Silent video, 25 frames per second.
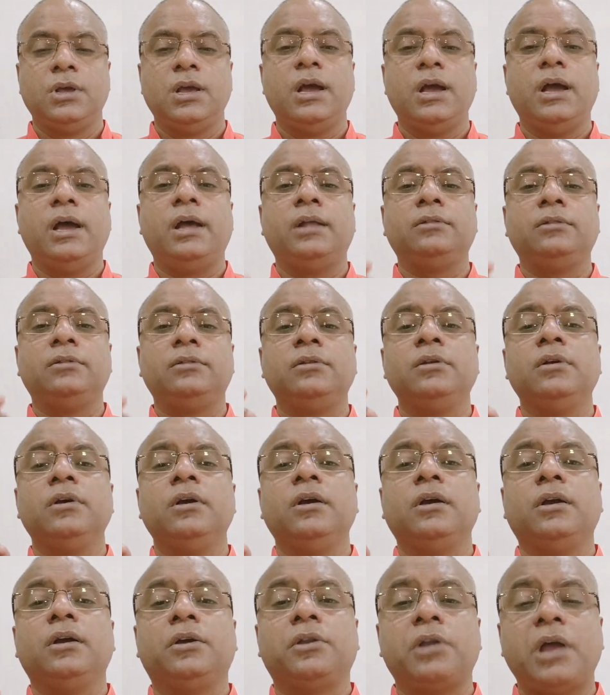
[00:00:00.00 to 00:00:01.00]
And
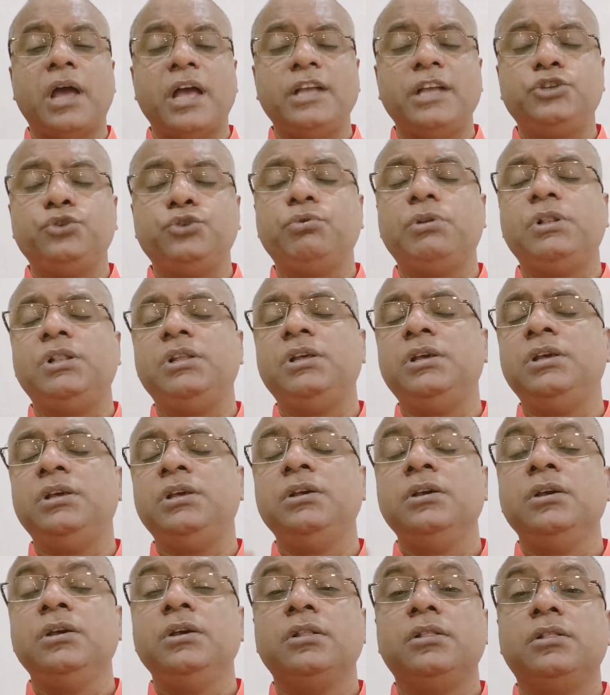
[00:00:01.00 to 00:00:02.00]
gradually
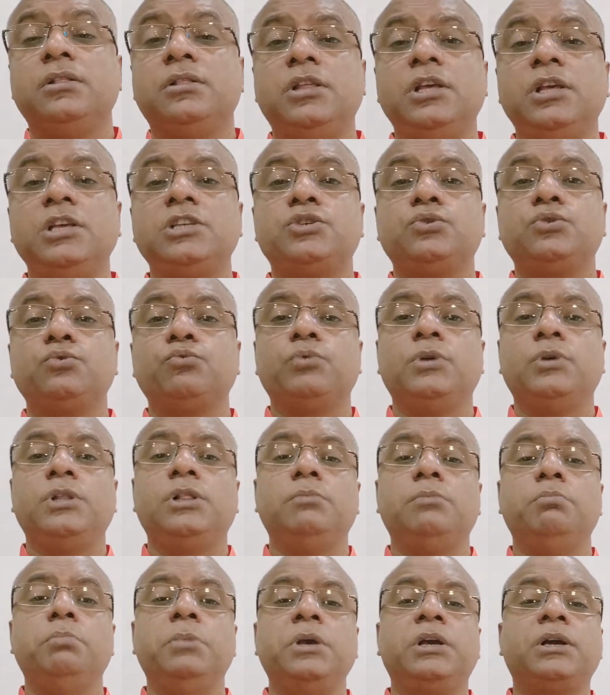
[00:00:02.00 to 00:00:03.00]
this will
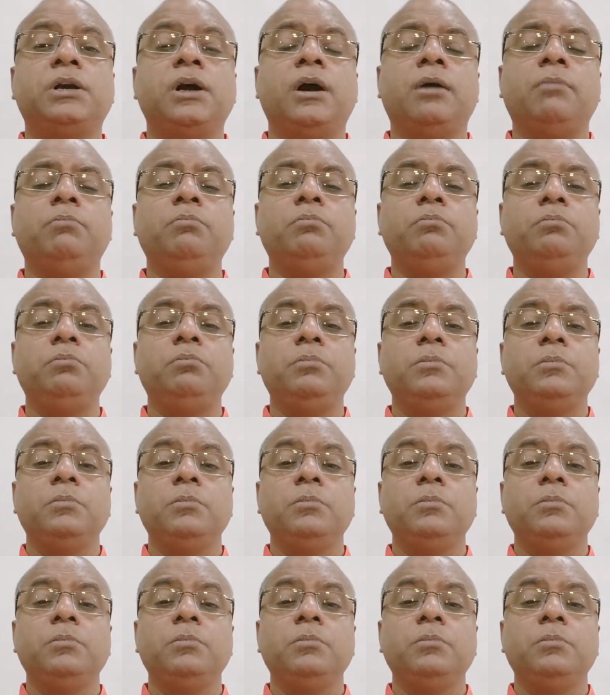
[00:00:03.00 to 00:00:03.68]
become